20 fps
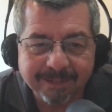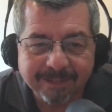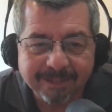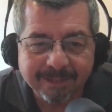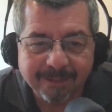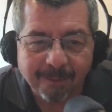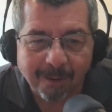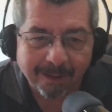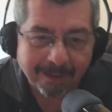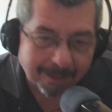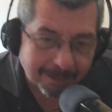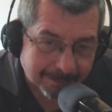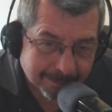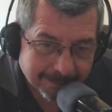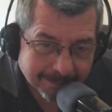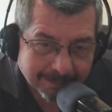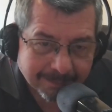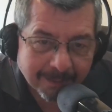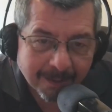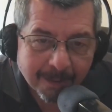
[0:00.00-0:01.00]

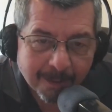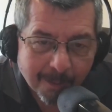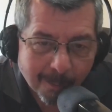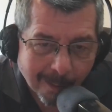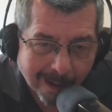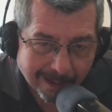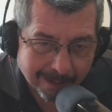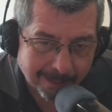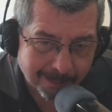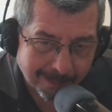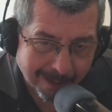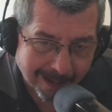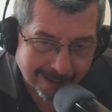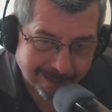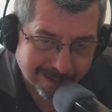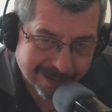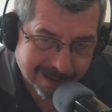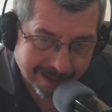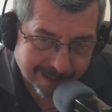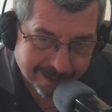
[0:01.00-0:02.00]
Whatcom County
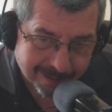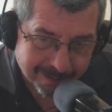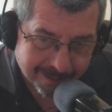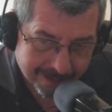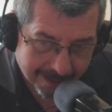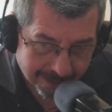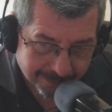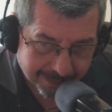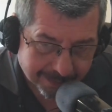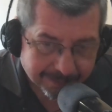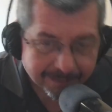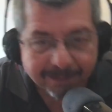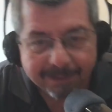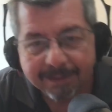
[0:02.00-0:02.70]
Sheriff's Office.